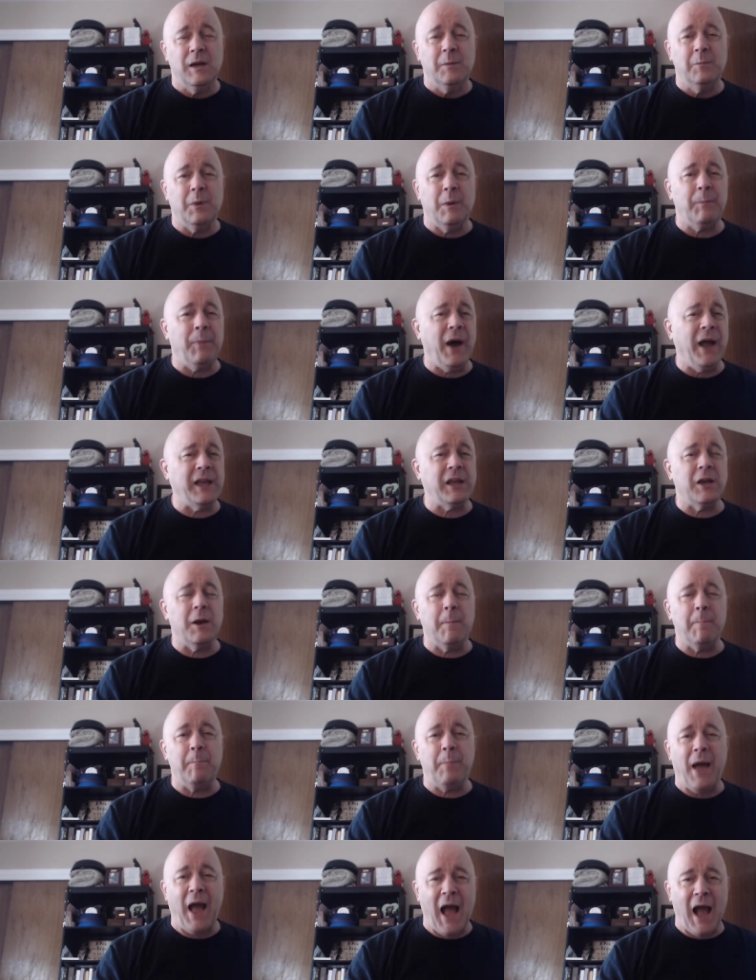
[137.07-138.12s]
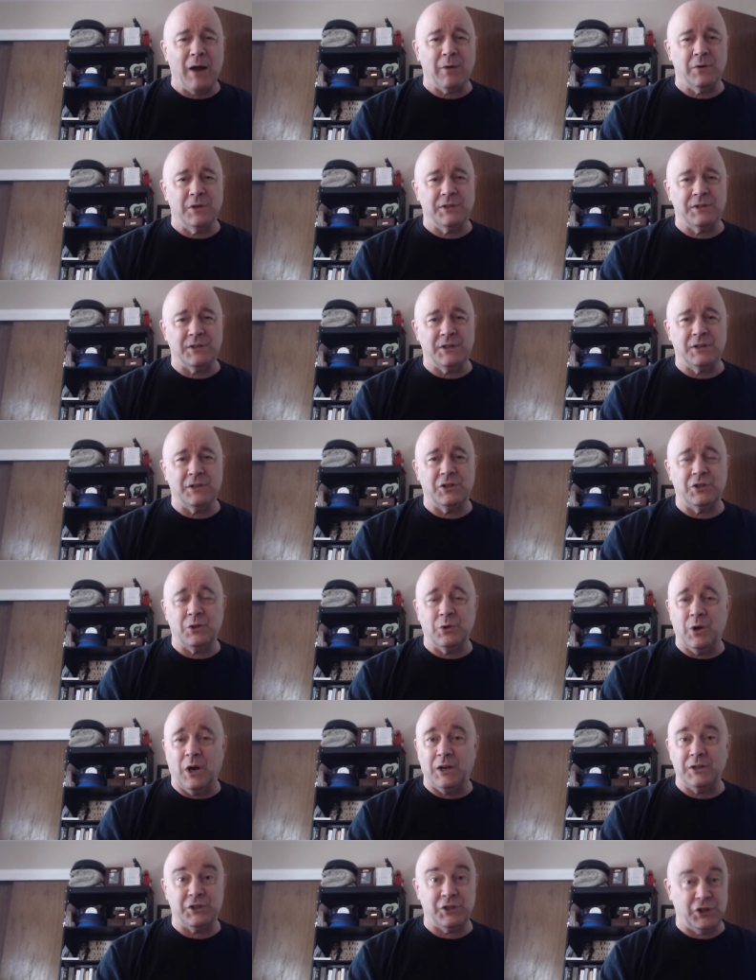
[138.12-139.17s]
but by comparison to
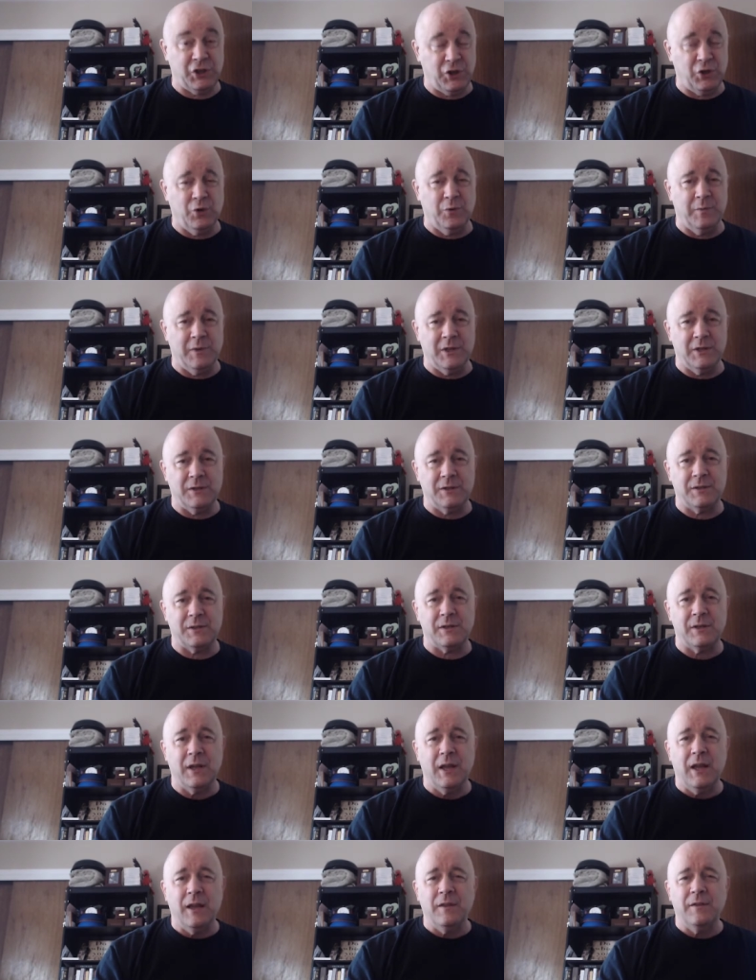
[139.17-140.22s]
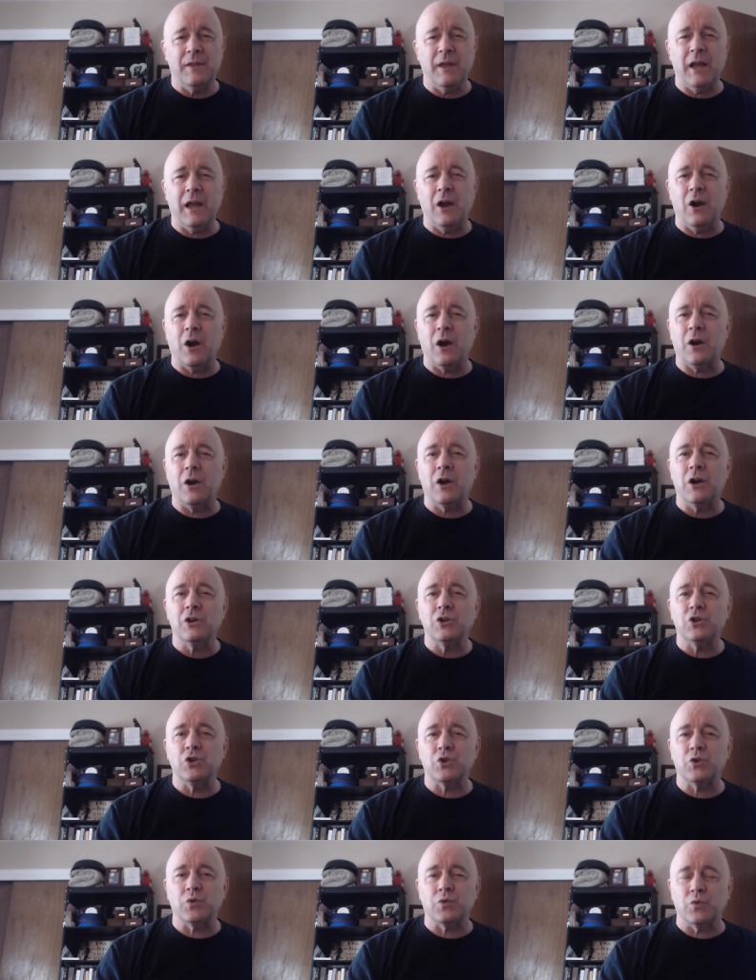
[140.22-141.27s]
us humans, they are
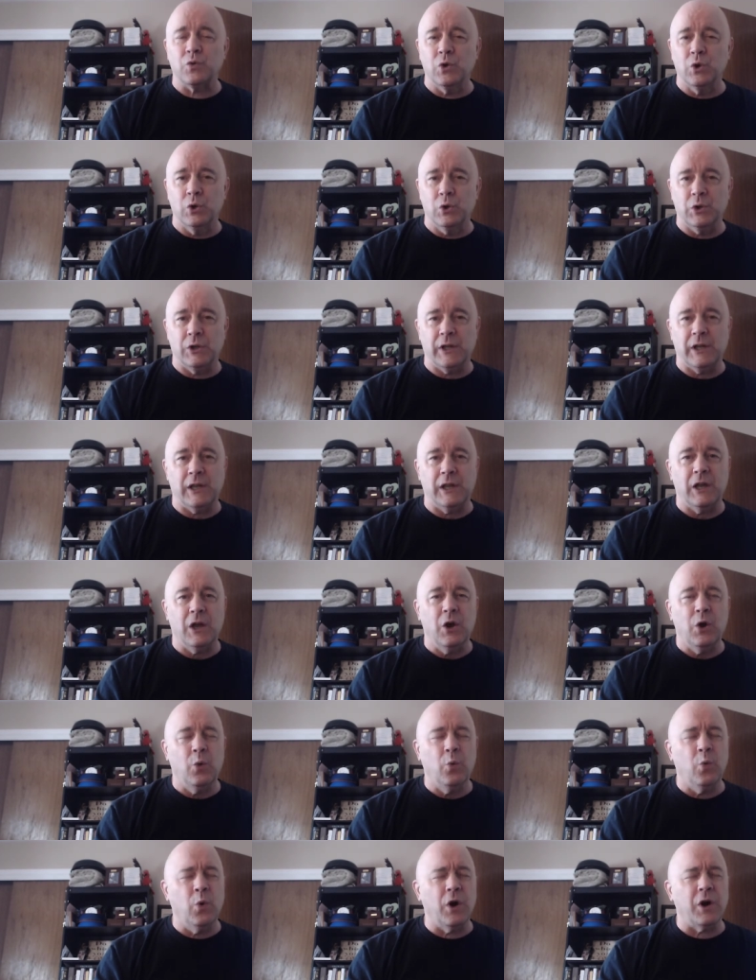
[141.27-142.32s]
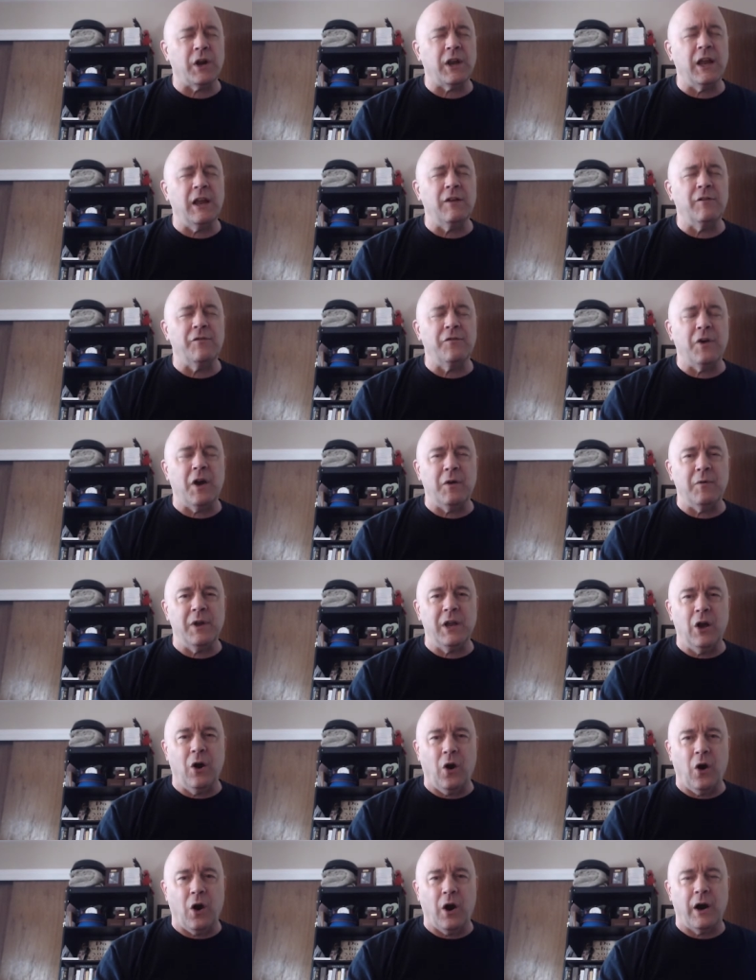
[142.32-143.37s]
truly working very
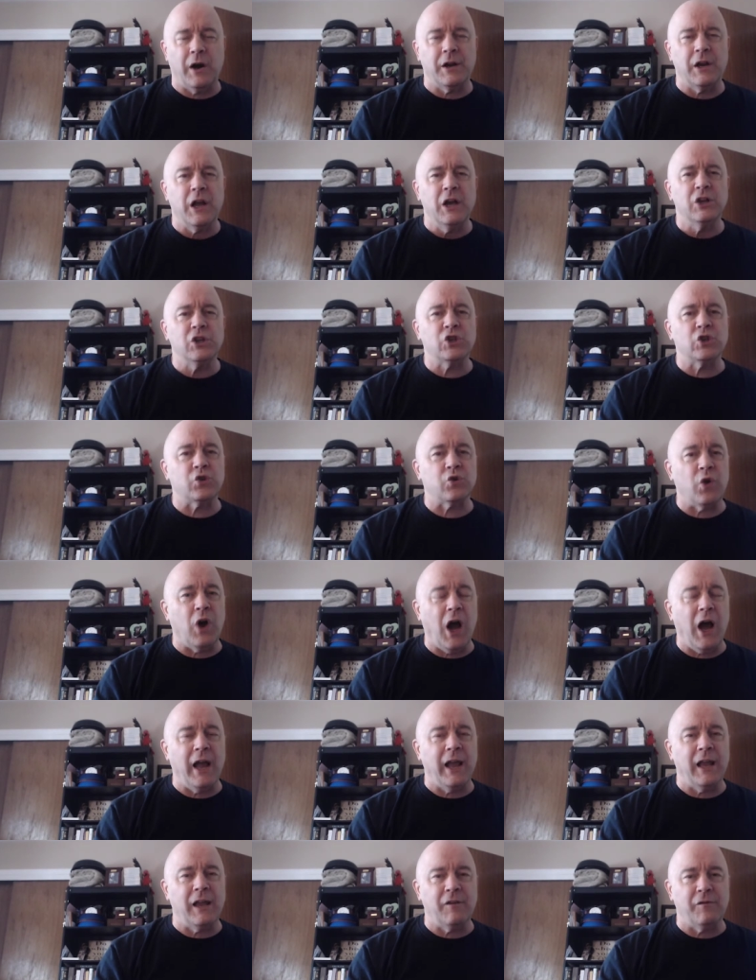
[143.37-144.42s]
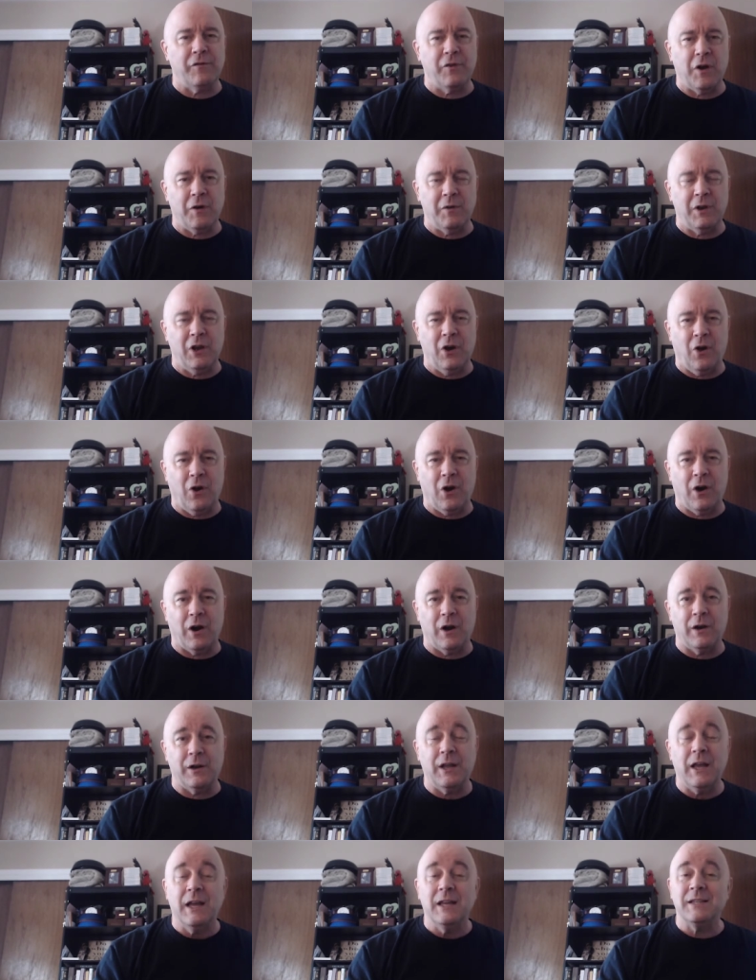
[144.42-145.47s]
hard, trying very
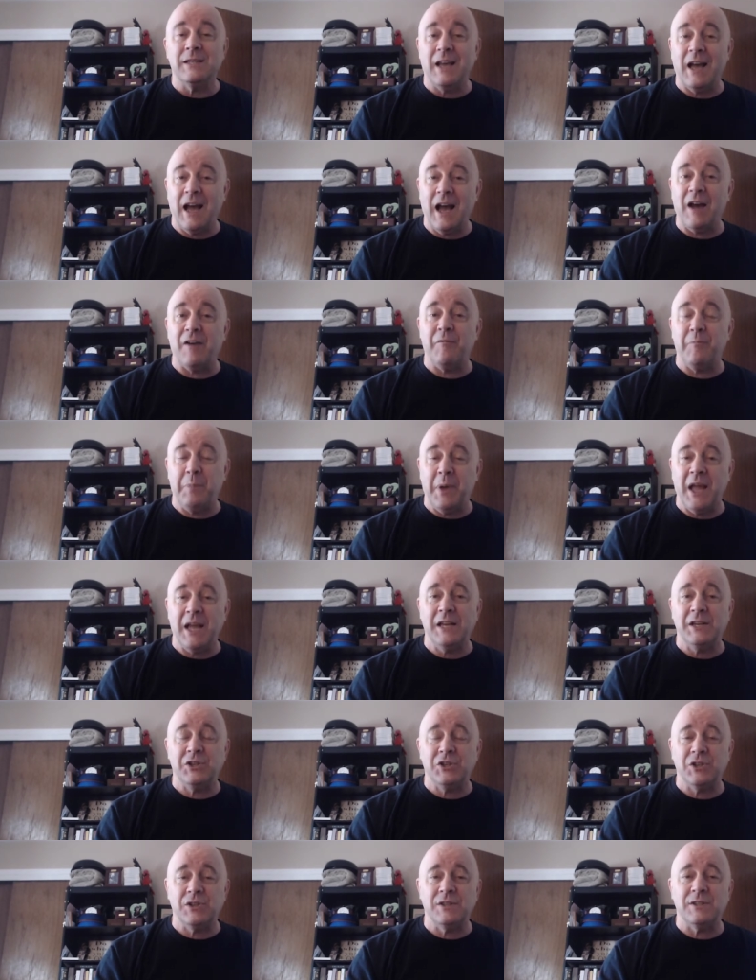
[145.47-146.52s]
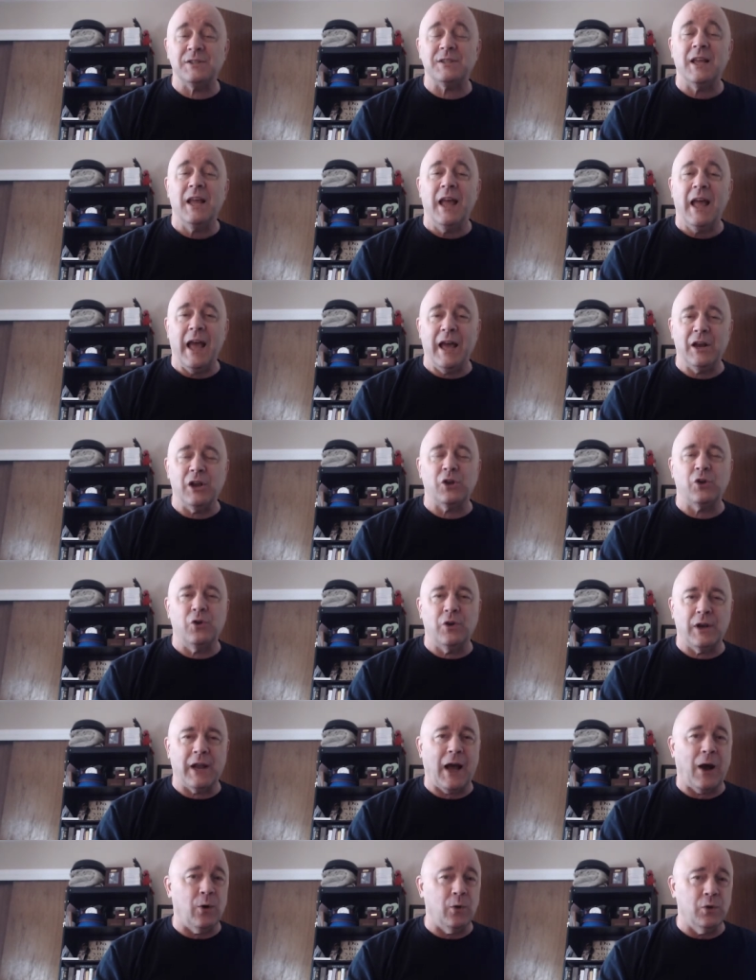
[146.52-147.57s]
hard to have patience and a good
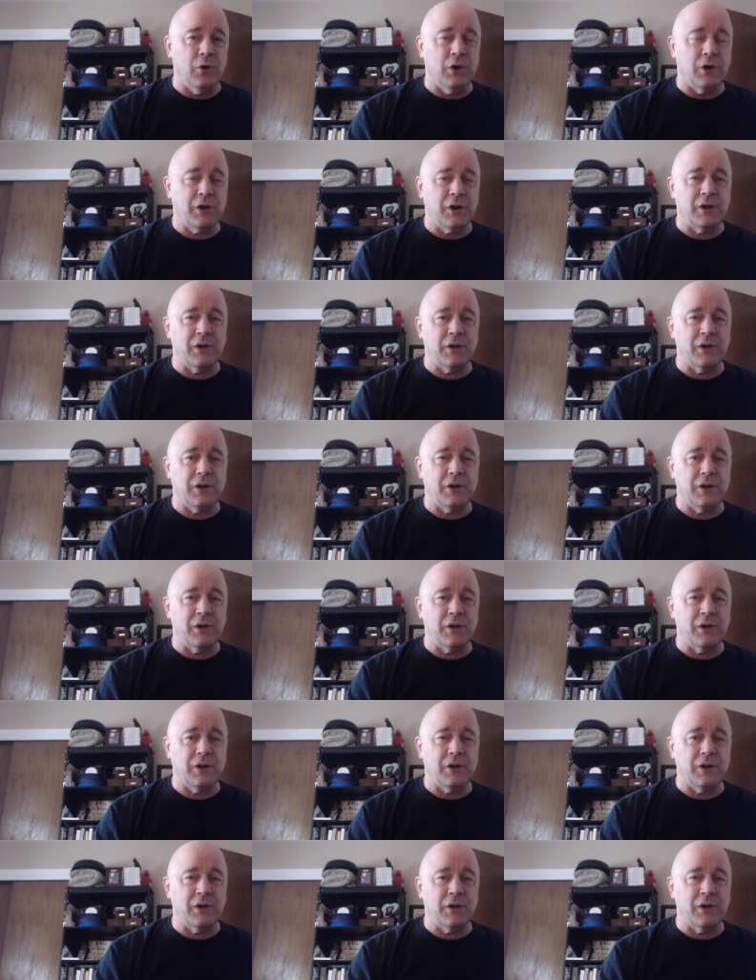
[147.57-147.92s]
outlook.